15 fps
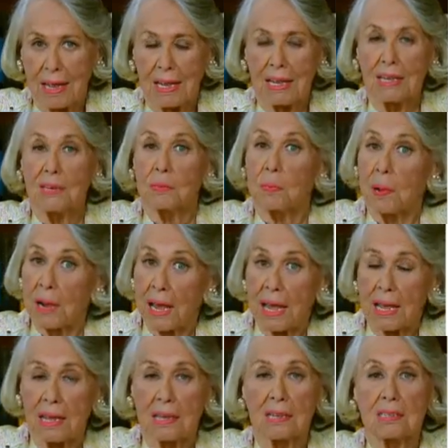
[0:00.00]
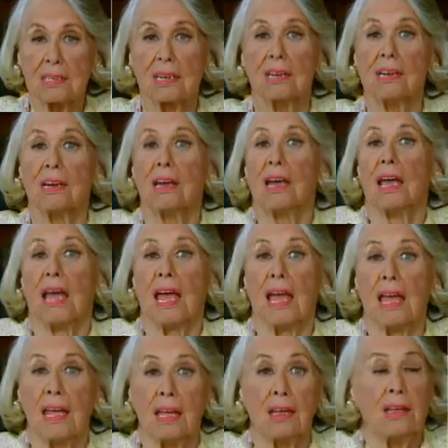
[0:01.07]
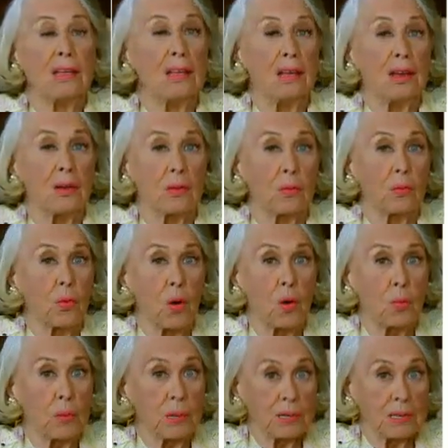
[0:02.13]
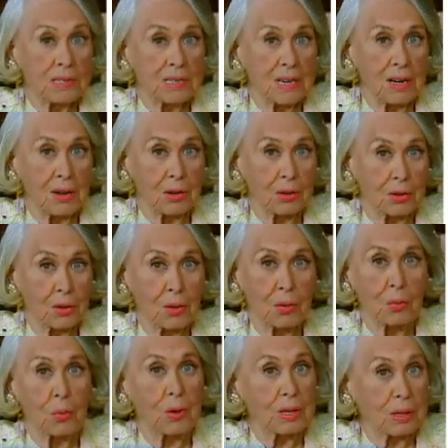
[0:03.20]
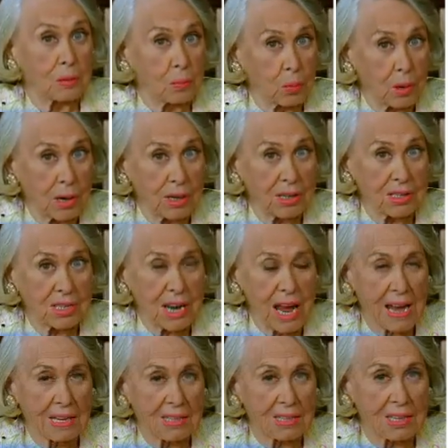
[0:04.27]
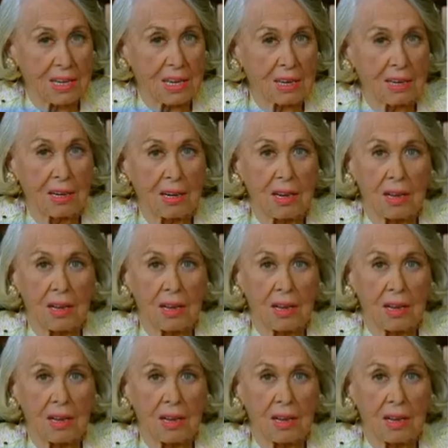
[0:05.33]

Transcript: He plays a Roman senator with a British accent.